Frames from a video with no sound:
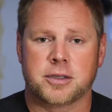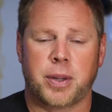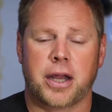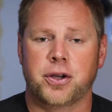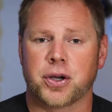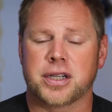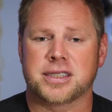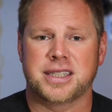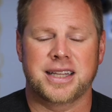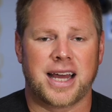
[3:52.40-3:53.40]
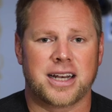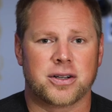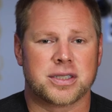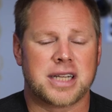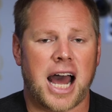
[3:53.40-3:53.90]
this pen, you're gonna see that
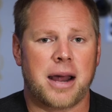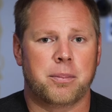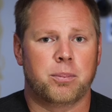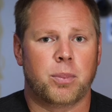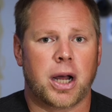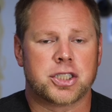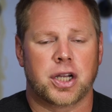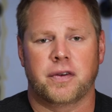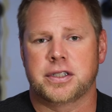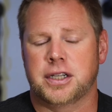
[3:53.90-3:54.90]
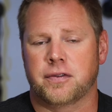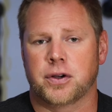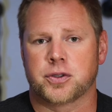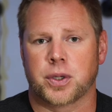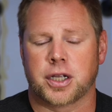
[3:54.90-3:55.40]
there's not much of a
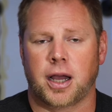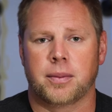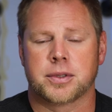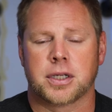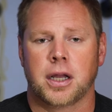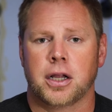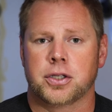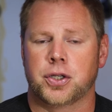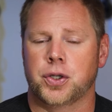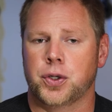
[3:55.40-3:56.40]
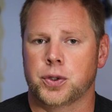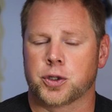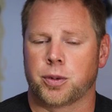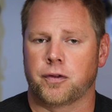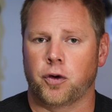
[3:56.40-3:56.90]
difference when it comes to the
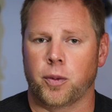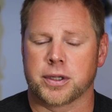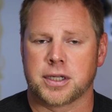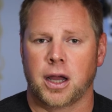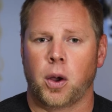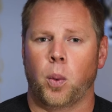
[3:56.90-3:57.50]
user performance.